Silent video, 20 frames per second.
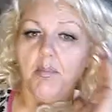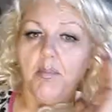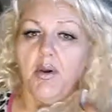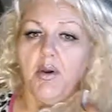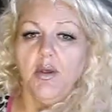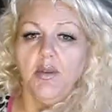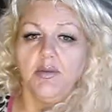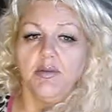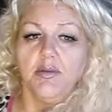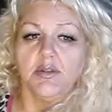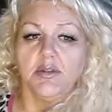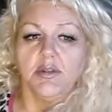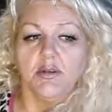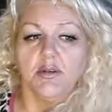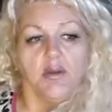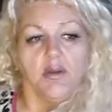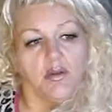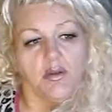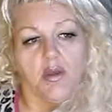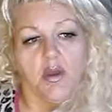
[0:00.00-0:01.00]
put
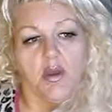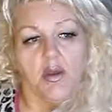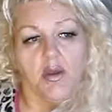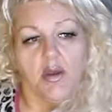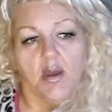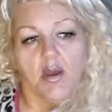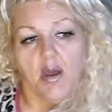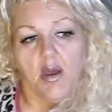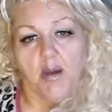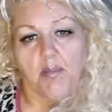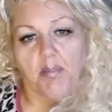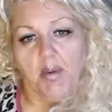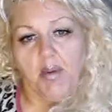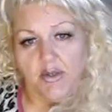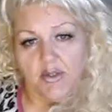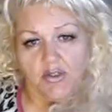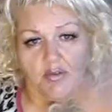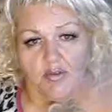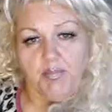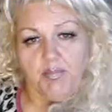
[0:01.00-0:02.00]
a
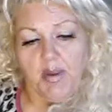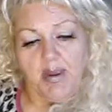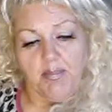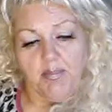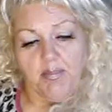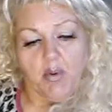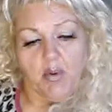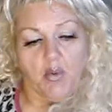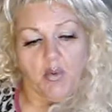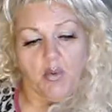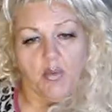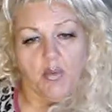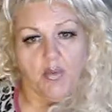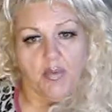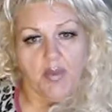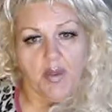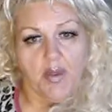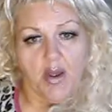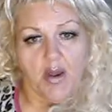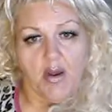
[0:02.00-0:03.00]
bunch of people
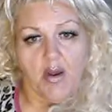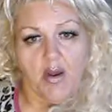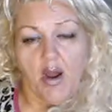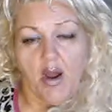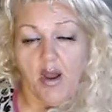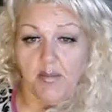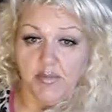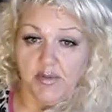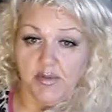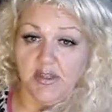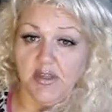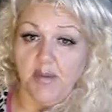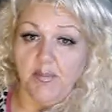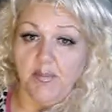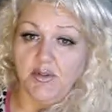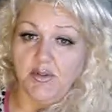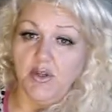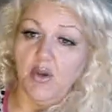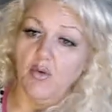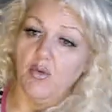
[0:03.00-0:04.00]
that I'm
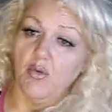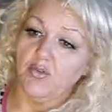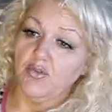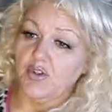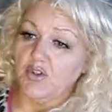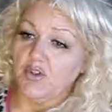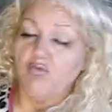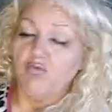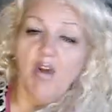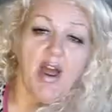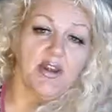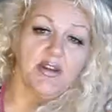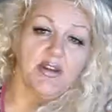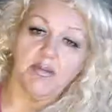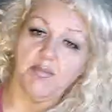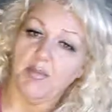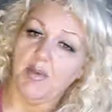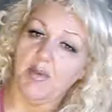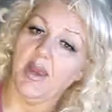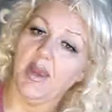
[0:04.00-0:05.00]
subbed to just
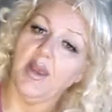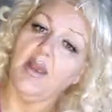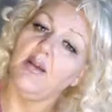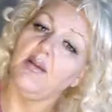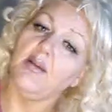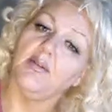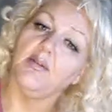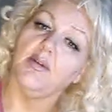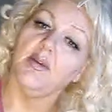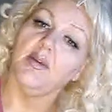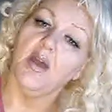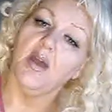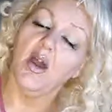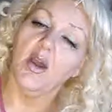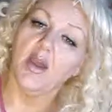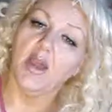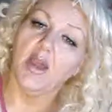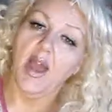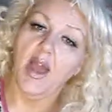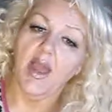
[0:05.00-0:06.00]
randomly,
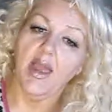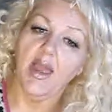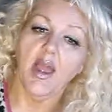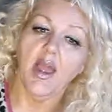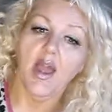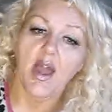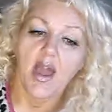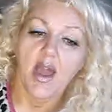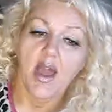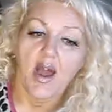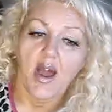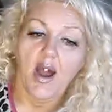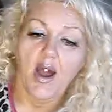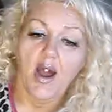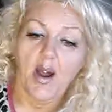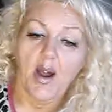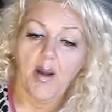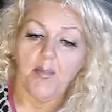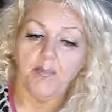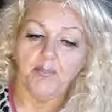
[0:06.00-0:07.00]
okay,
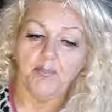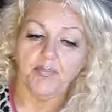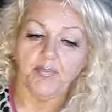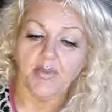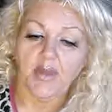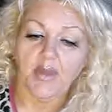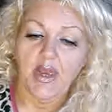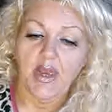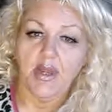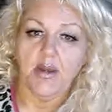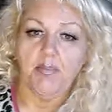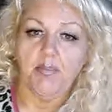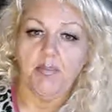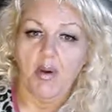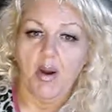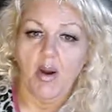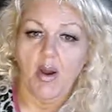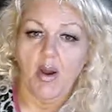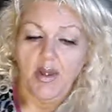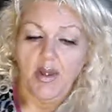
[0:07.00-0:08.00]
in a
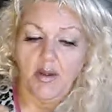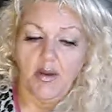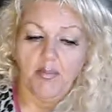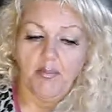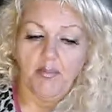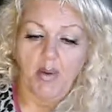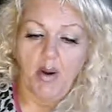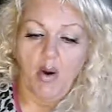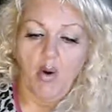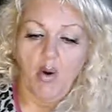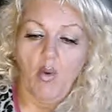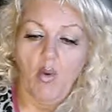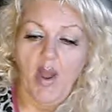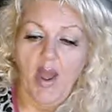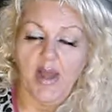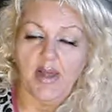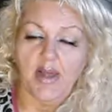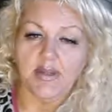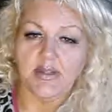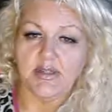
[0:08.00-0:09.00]
bowl,
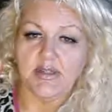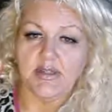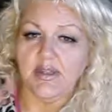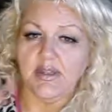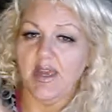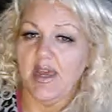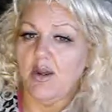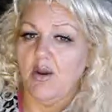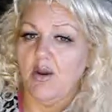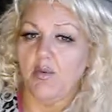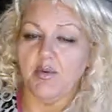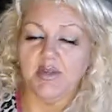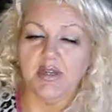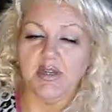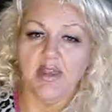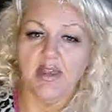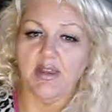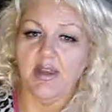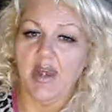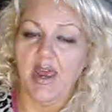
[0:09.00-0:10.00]
and then I will
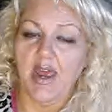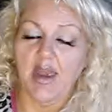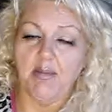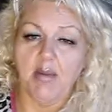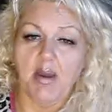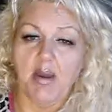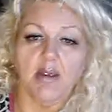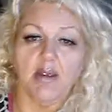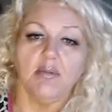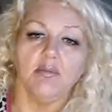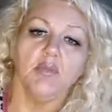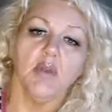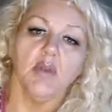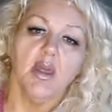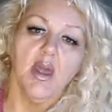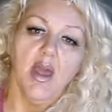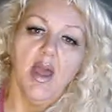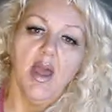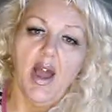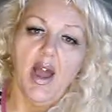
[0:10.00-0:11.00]
take the name out,
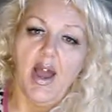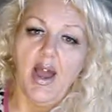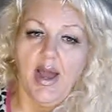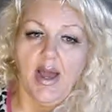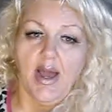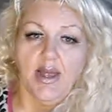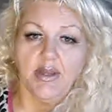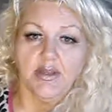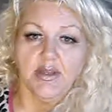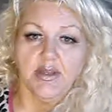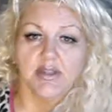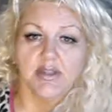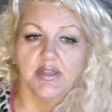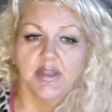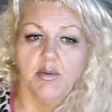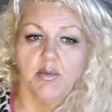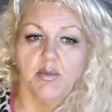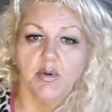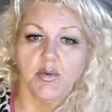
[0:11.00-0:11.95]
and that's how